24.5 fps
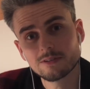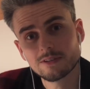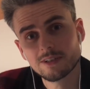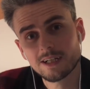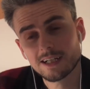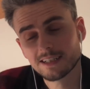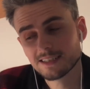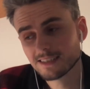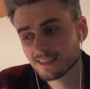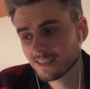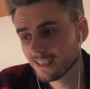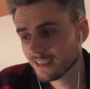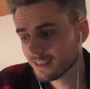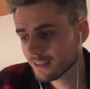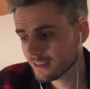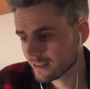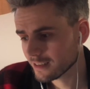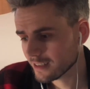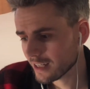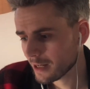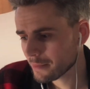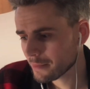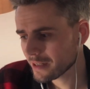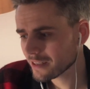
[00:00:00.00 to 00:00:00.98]
I
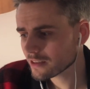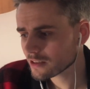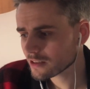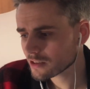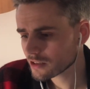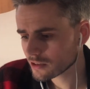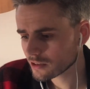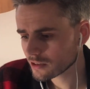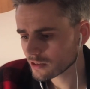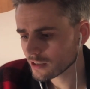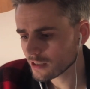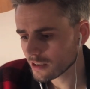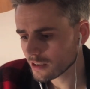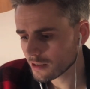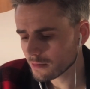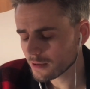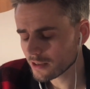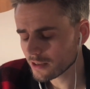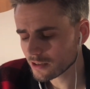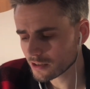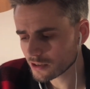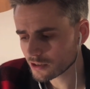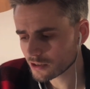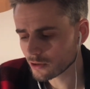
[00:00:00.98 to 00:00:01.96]
didn't. I mean,
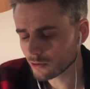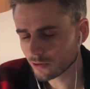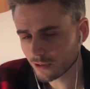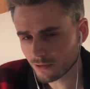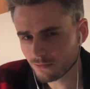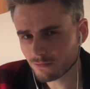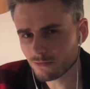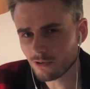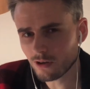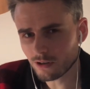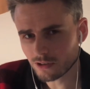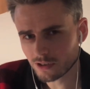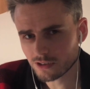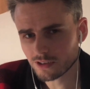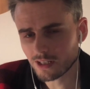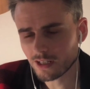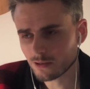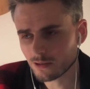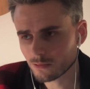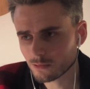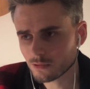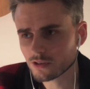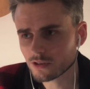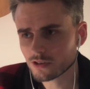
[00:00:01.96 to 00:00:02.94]
the school in
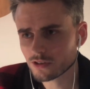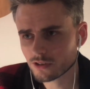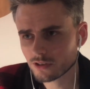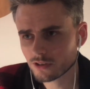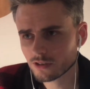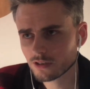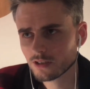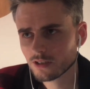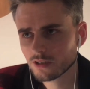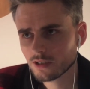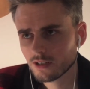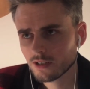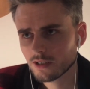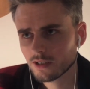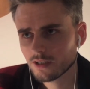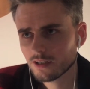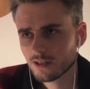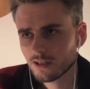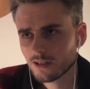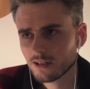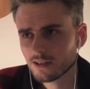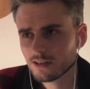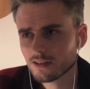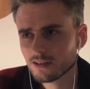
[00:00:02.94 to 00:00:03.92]
Rochdale was.
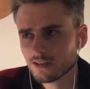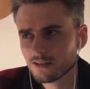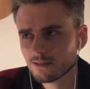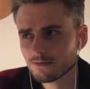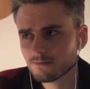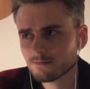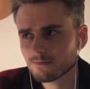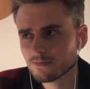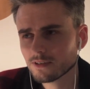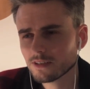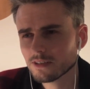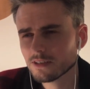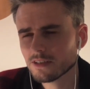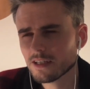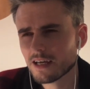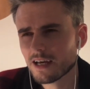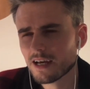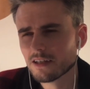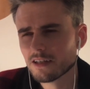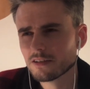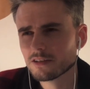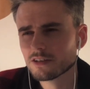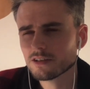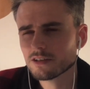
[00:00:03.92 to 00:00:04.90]

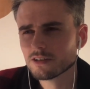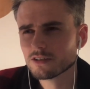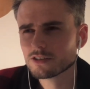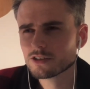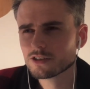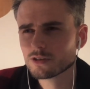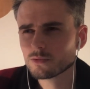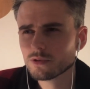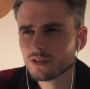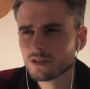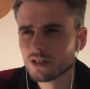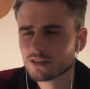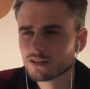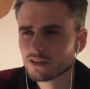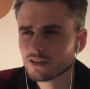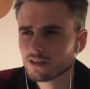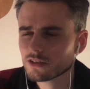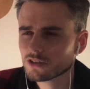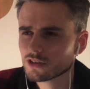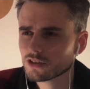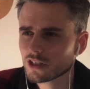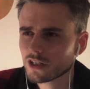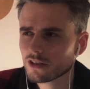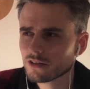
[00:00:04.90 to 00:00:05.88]
Yeah, so we had
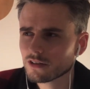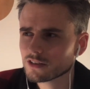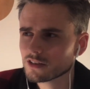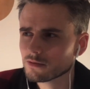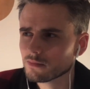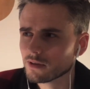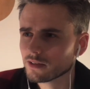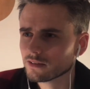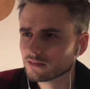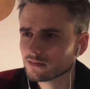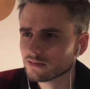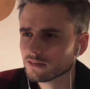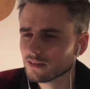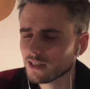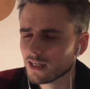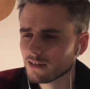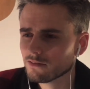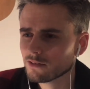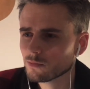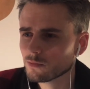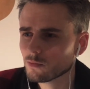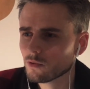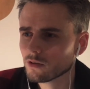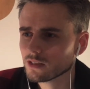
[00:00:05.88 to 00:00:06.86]
a security man,
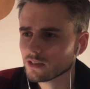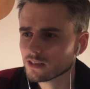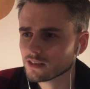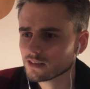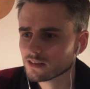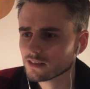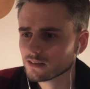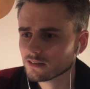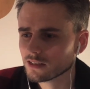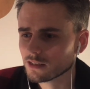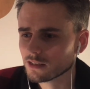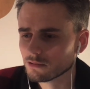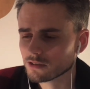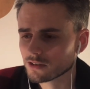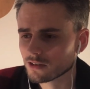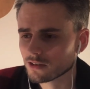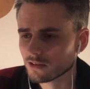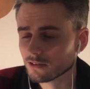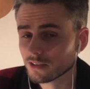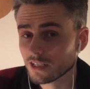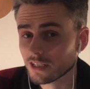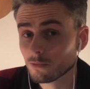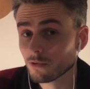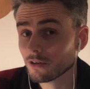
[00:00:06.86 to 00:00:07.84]
David Wallace, I think he was
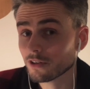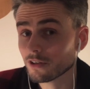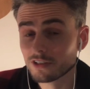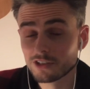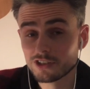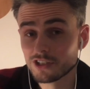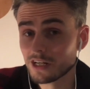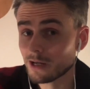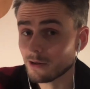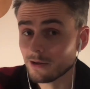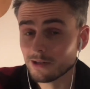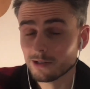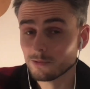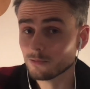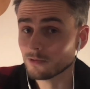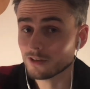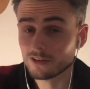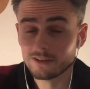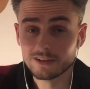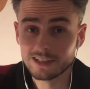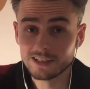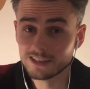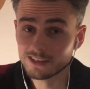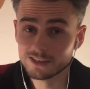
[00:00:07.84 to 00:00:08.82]
called. He wanted to shout out in one
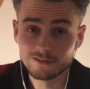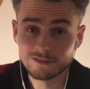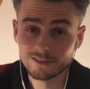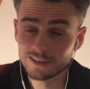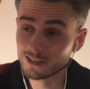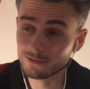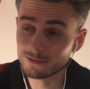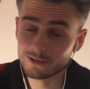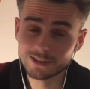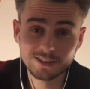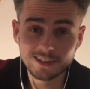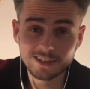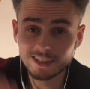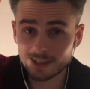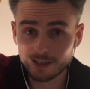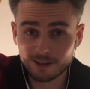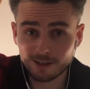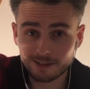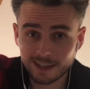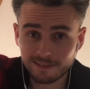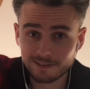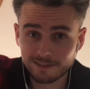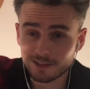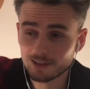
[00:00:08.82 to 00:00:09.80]
of the interviews anyway, so there you
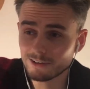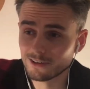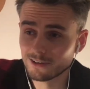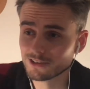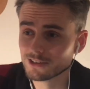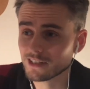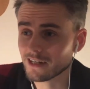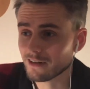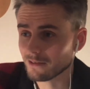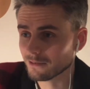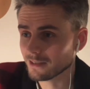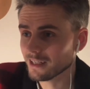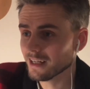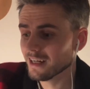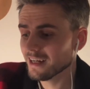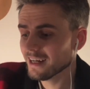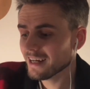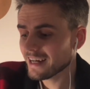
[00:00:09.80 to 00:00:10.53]
go, David, you got a shout out.